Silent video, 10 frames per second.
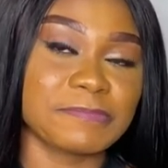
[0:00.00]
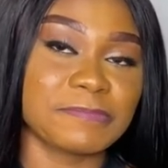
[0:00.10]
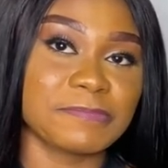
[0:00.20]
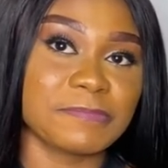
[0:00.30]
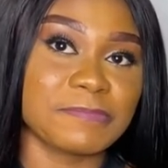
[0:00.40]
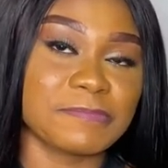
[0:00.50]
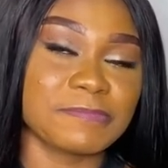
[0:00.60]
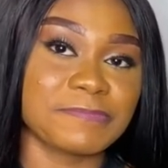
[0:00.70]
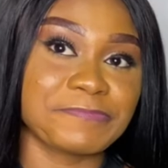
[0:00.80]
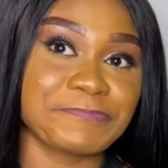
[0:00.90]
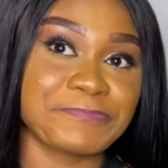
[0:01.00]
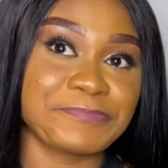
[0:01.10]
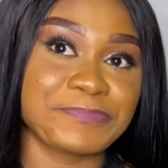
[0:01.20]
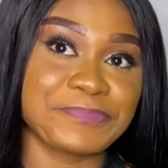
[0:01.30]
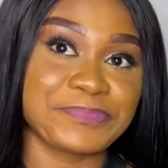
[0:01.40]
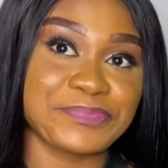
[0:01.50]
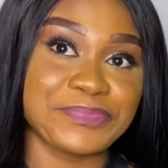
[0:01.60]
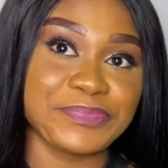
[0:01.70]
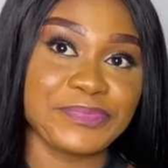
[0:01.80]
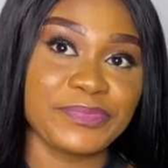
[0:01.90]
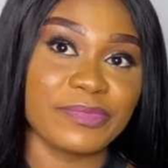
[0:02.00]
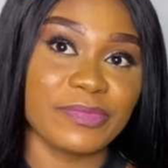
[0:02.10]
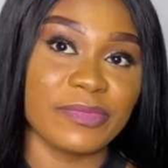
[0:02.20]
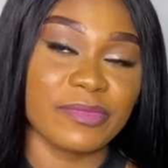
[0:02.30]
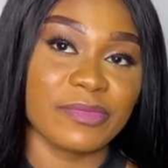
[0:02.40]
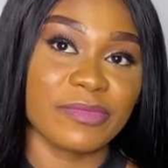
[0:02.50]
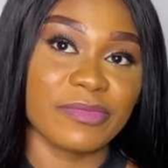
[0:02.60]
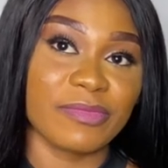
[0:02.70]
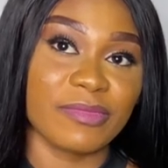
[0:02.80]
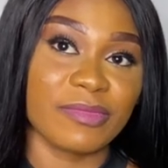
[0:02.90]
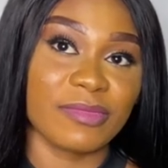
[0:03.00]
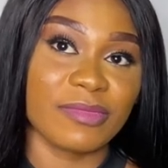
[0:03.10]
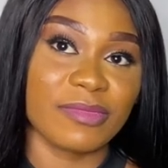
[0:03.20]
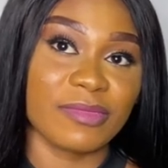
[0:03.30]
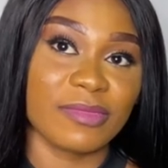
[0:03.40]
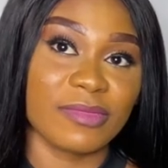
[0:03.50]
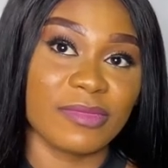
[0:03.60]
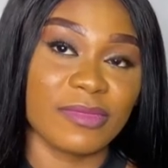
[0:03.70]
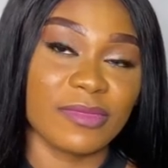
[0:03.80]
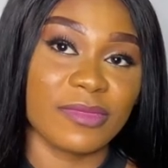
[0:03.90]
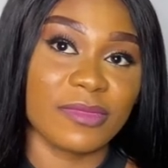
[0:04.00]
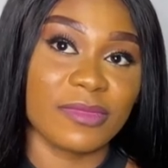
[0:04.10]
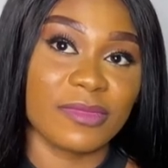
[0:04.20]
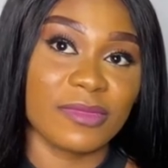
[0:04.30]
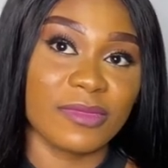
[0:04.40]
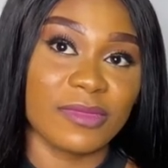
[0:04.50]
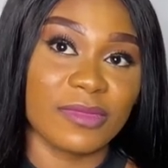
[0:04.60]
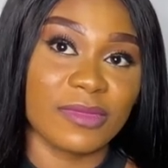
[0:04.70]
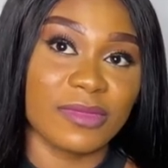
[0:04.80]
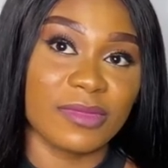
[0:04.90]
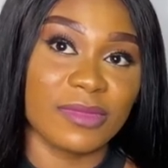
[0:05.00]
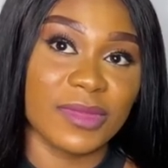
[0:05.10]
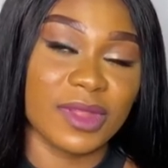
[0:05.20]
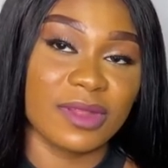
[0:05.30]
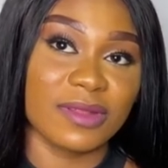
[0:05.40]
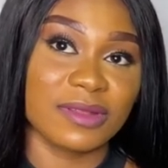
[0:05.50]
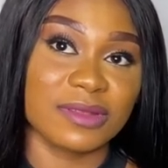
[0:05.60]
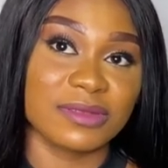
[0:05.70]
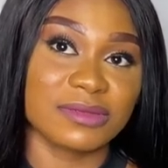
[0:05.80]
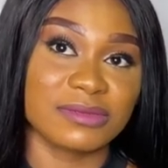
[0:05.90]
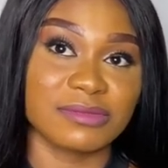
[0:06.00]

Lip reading: No words are spoken by the person on screen.